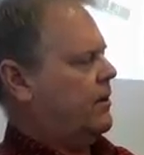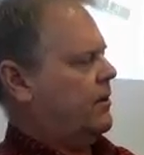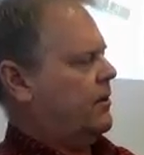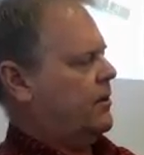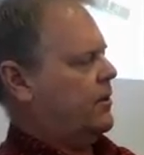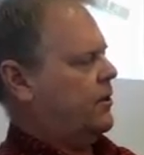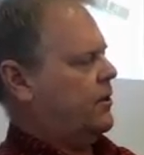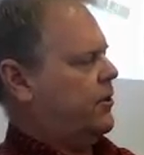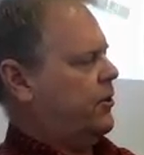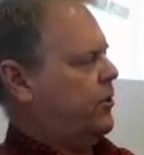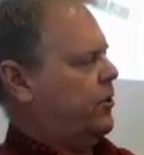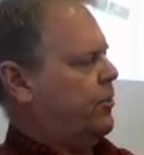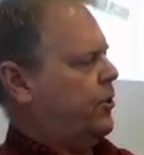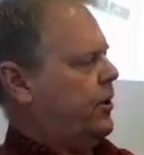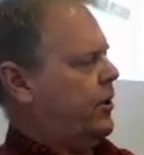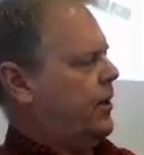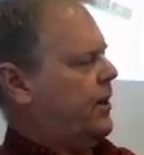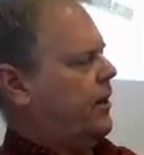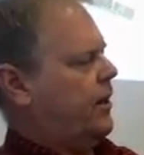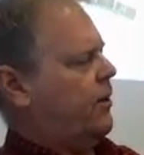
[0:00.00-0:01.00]
So you
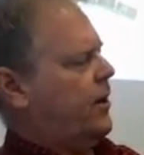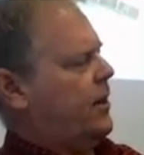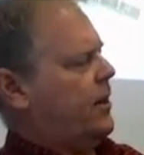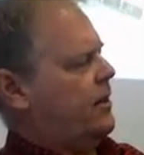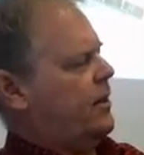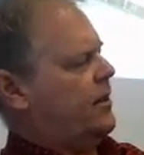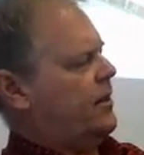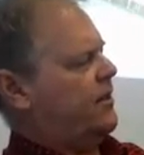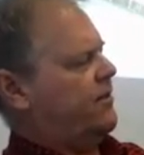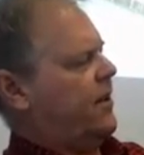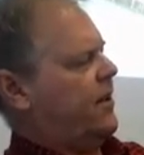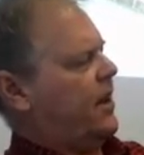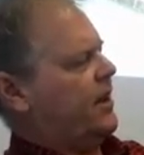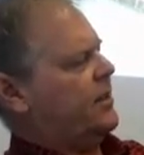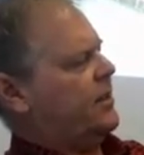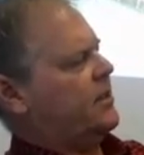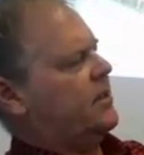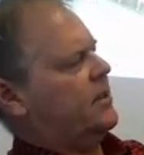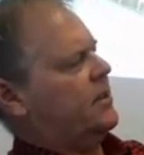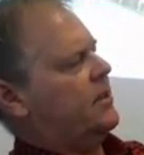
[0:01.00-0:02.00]
put it here in the
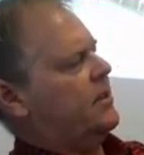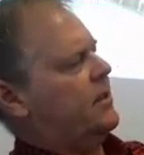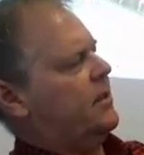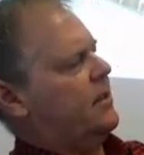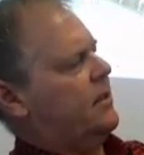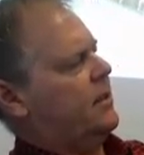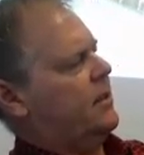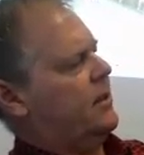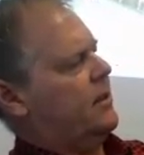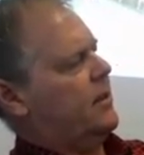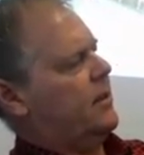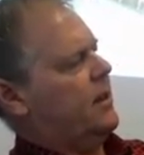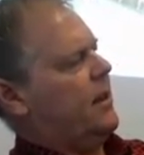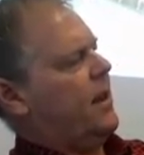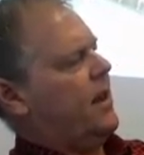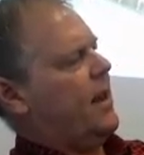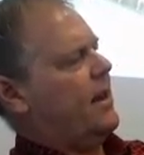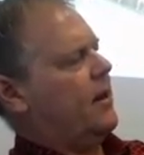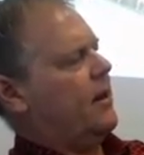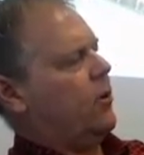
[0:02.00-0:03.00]
device,
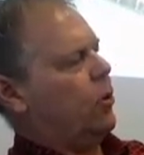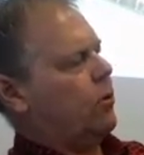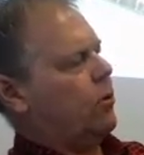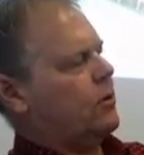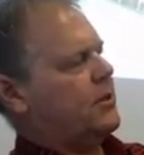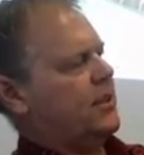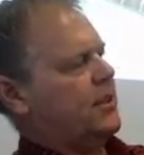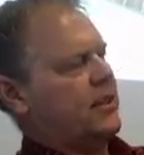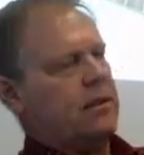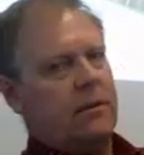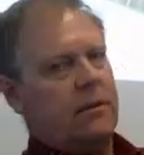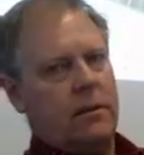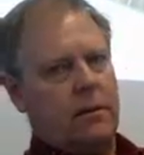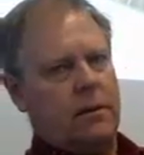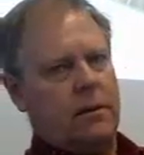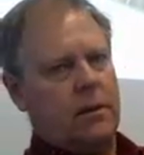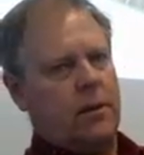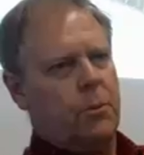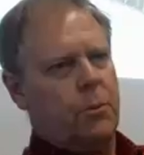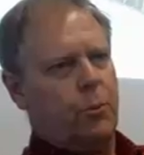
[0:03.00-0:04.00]
and it holds it
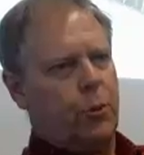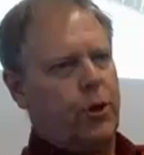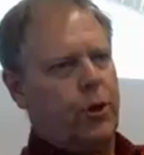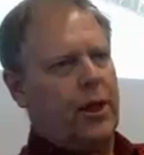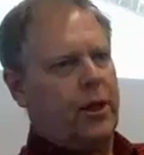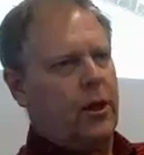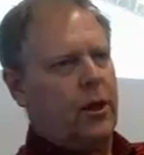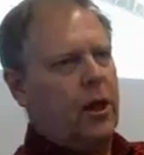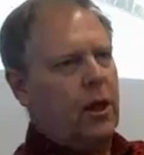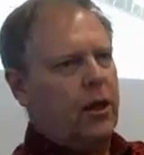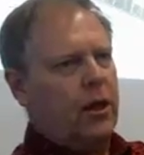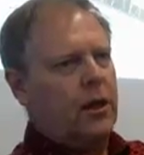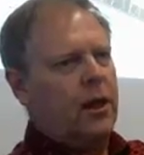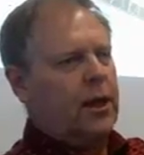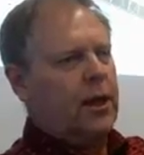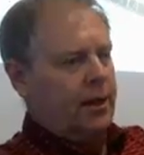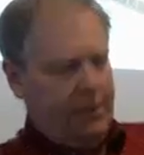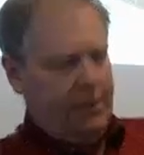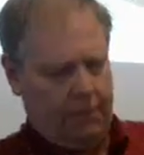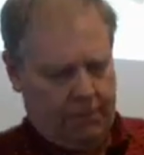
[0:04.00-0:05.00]
pretty
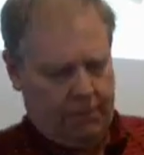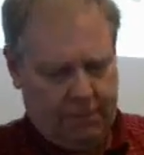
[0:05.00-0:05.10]
good.